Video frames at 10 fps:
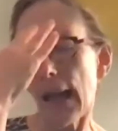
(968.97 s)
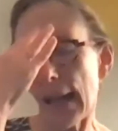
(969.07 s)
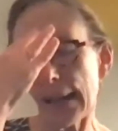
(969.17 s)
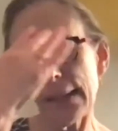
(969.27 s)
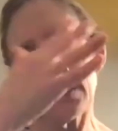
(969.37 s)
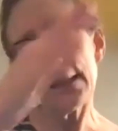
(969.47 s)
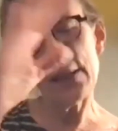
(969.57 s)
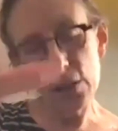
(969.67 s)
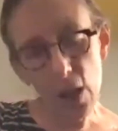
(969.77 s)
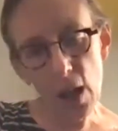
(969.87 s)
And it's a
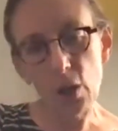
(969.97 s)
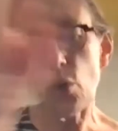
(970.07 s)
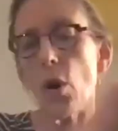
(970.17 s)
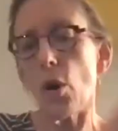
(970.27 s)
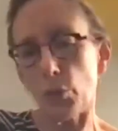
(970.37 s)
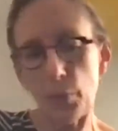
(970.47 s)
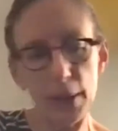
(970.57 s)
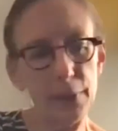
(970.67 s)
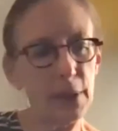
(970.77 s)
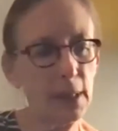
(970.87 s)
long quote,
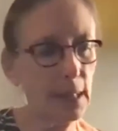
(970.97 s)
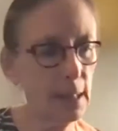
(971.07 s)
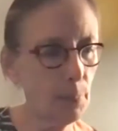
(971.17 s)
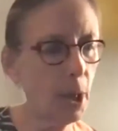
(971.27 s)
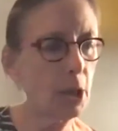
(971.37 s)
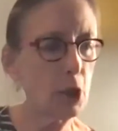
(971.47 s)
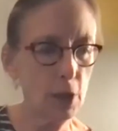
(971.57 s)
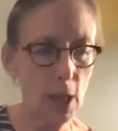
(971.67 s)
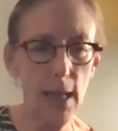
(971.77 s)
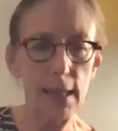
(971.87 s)
but the
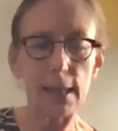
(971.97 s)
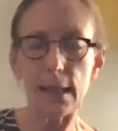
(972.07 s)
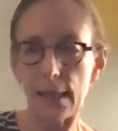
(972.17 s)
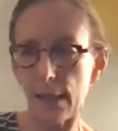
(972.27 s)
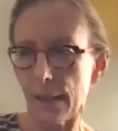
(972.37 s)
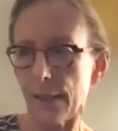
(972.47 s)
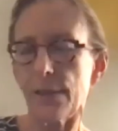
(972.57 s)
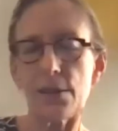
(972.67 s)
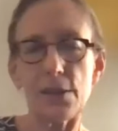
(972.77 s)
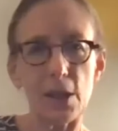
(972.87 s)
punchline is the
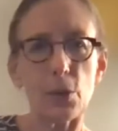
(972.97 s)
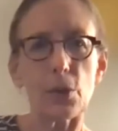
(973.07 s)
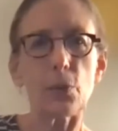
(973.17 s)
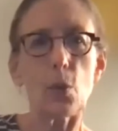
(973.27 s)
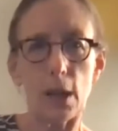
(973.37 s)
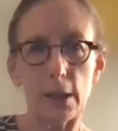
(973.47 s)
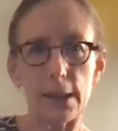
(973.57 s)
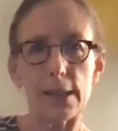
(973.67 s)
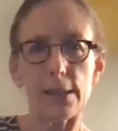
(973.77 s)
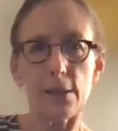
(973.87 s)
secret of quality
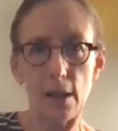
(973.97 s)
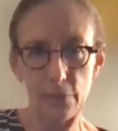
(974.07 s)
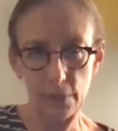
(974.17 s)
is love.